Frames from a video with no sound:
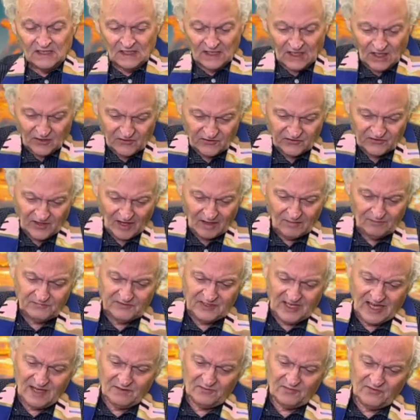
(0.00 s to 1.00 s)

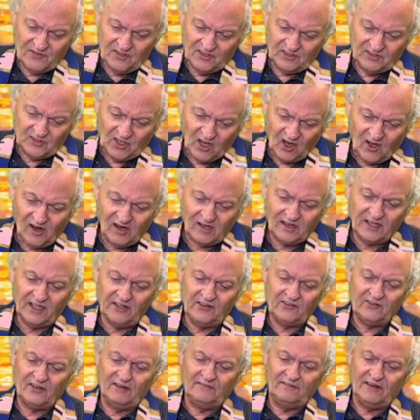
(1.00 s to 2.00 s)
Sometimes the
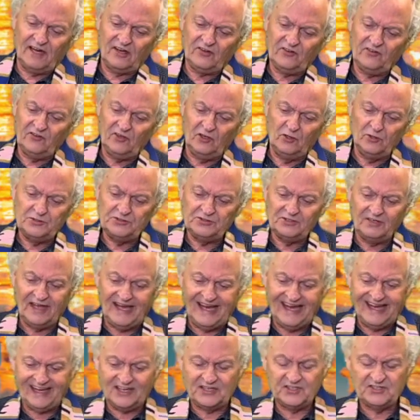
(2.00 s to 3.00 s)
targets of our social
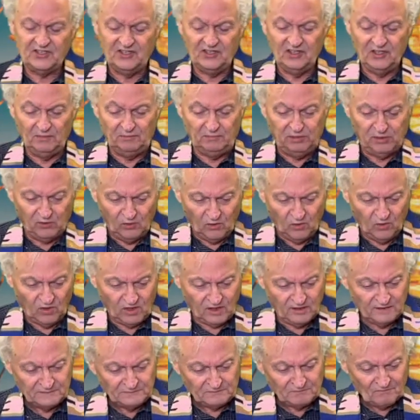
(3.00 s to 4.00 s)
action, the
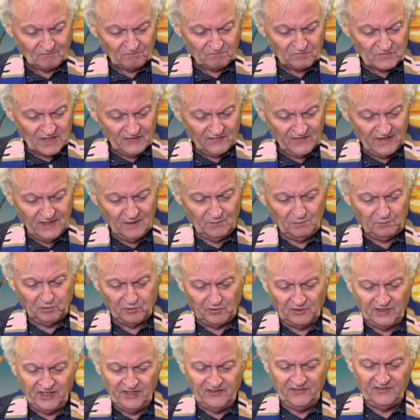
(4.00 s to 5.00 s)
poor, the
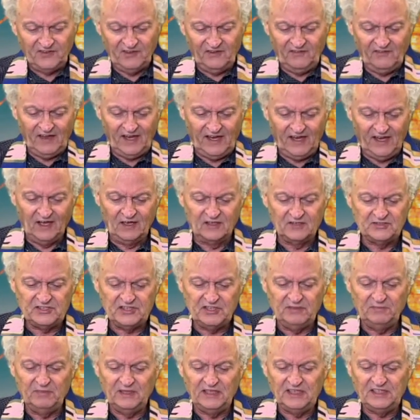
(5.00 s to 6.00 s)
imprisoned, the
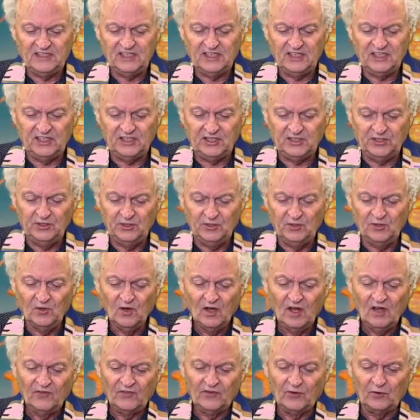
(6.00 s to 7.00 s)
LGBTQ,
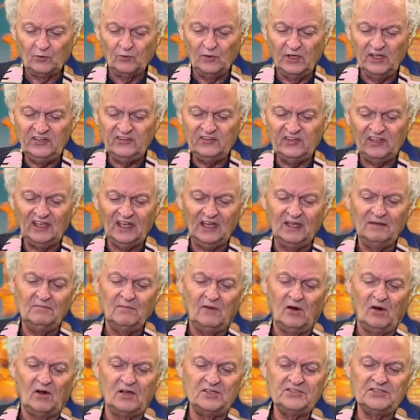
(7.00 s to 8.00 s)
the recently
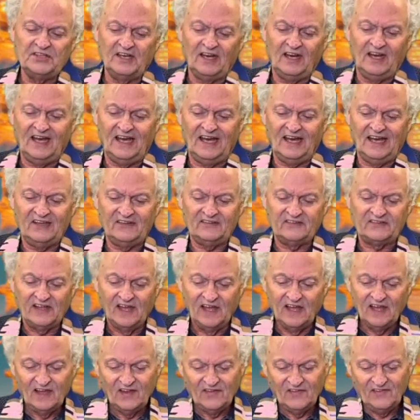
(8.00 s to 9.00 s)
marginalized,
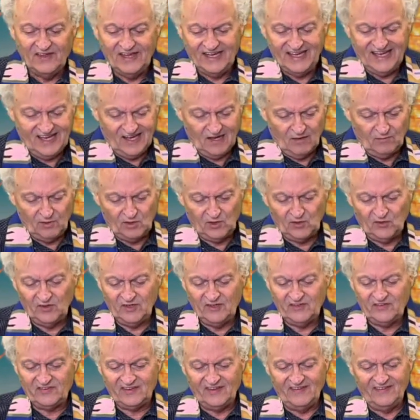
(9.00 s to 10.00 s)
the
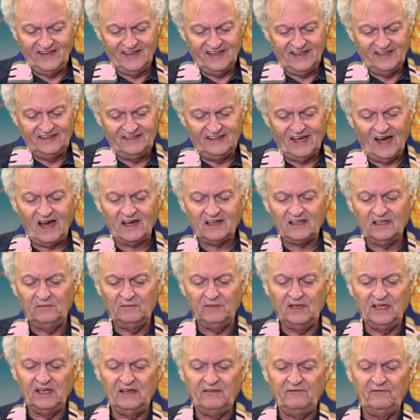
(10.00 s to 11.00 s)
immigrants, and the
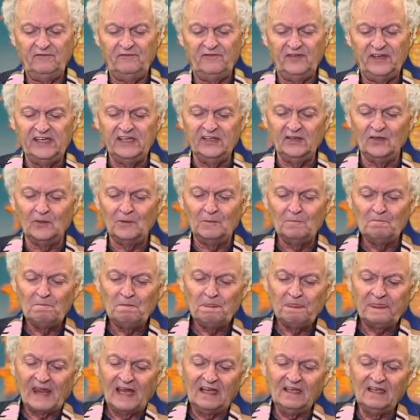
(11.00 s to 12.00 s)
undocumented, feel
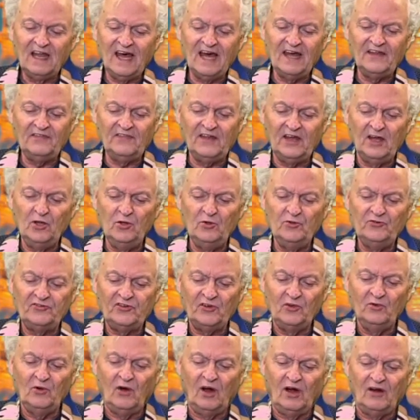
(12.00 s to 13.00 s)
like those
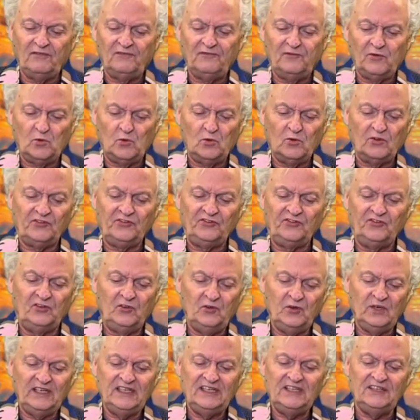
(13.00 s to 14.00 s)
who are forced
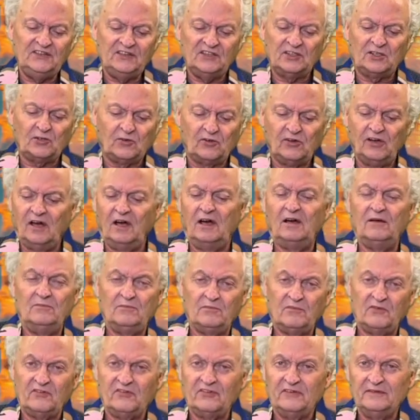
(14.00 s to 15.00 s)
to eat the
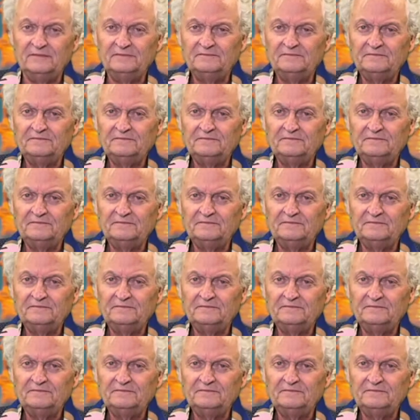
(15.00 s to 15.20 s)
crumbs